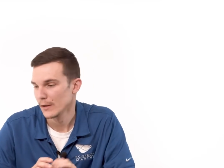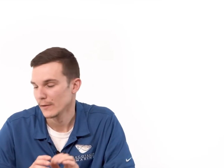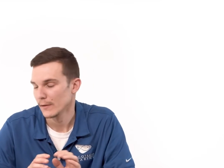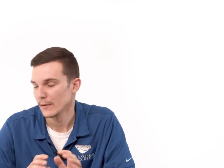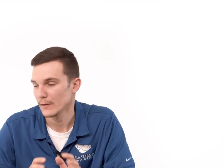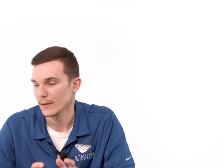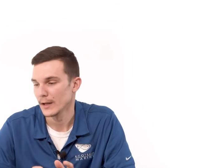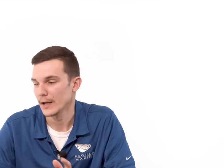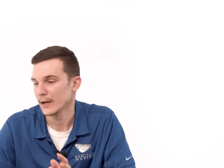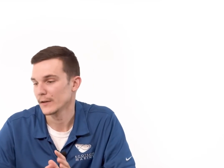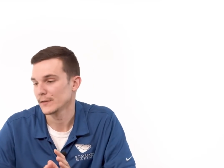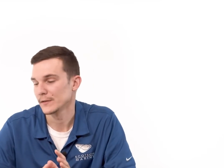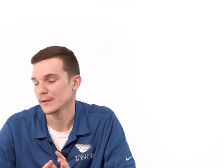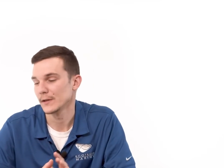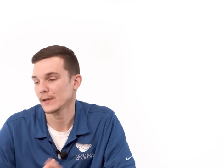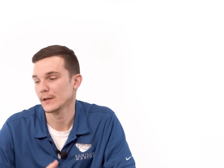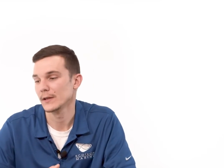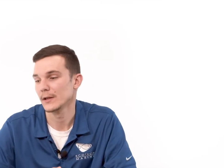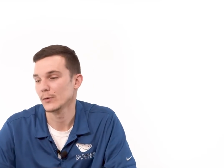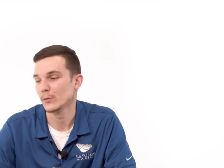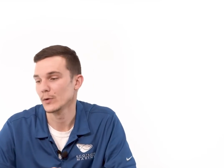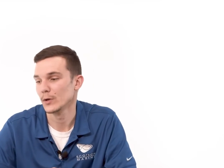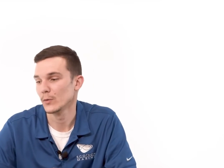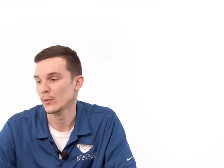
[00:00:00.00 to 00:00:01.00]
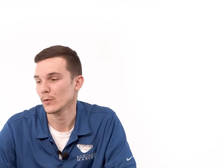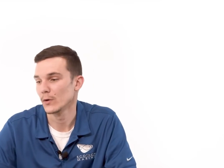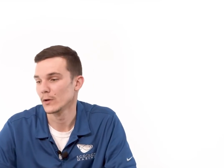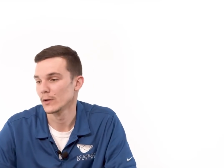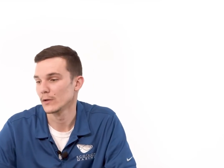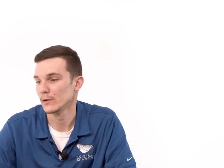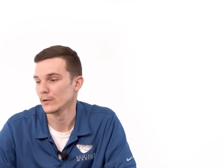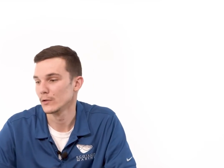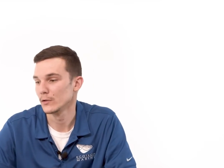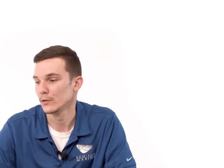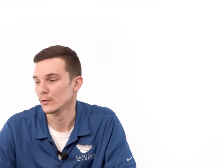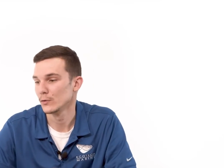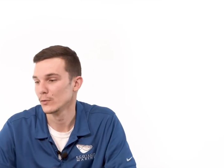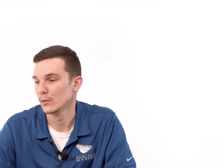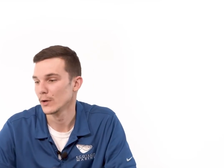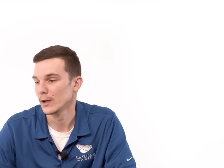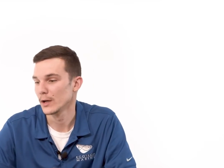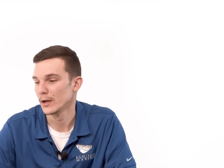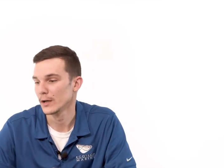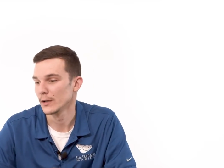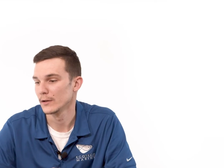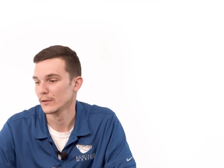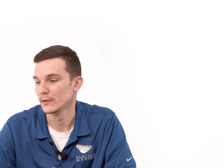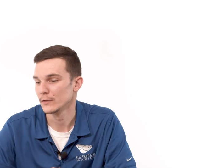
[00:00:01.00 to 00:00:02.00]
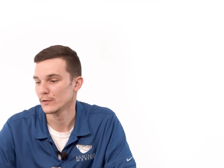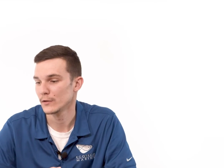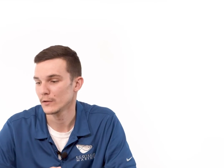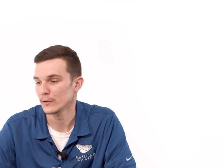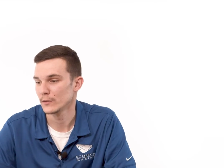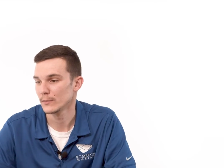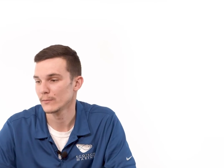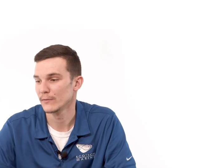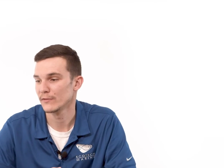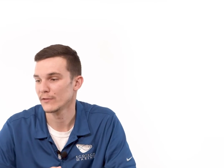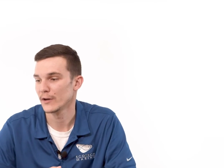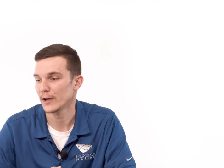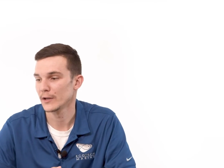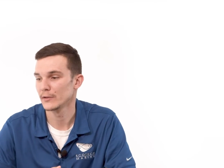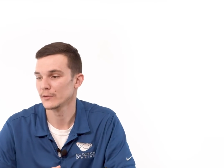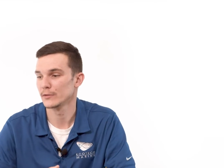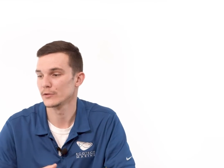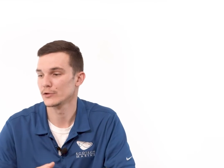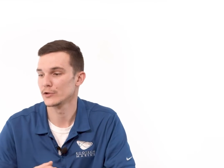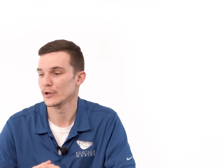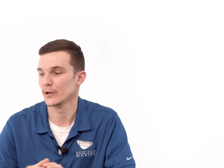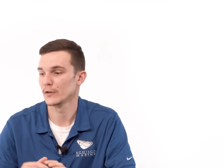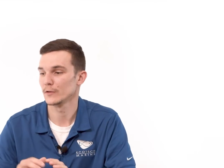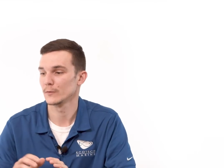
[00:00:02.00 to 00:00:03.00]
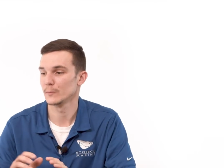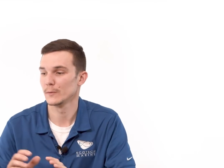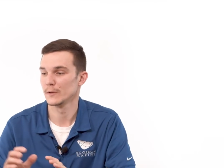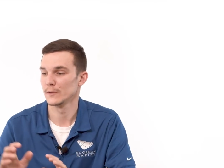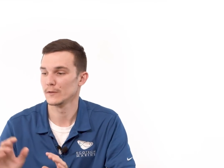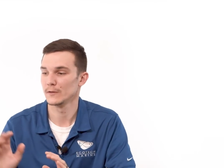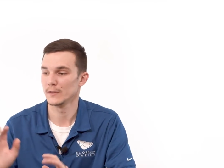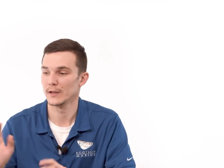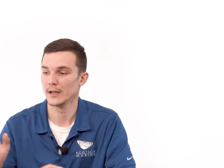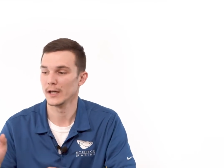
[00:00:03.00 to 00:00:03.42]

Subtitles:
The last thing that we want to do is just some final adjustments,